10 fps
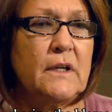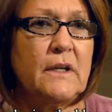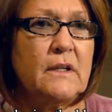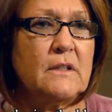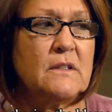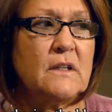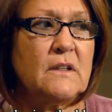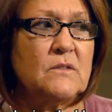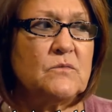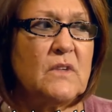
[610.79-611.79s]
And
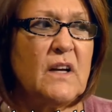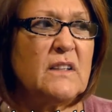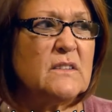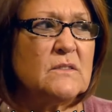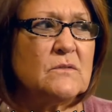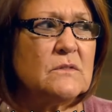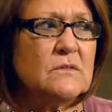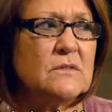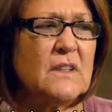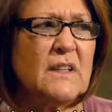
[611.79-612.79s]

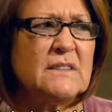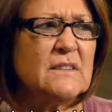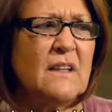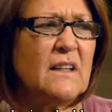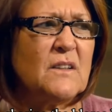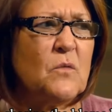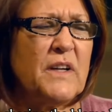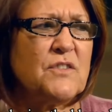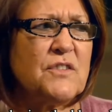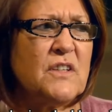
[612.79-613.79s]
I didn't like the
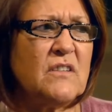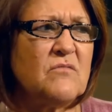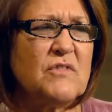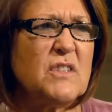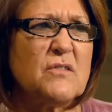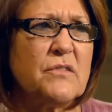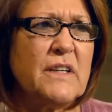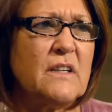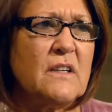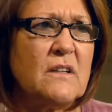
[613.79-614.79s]
way she
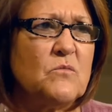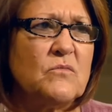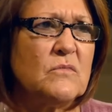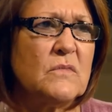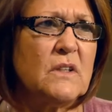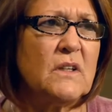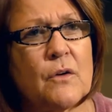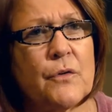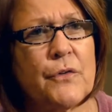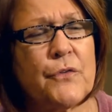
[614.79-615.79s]
treated him.
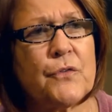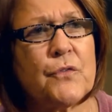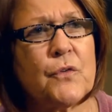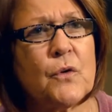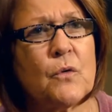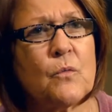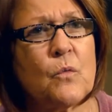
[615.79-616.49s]
Christopher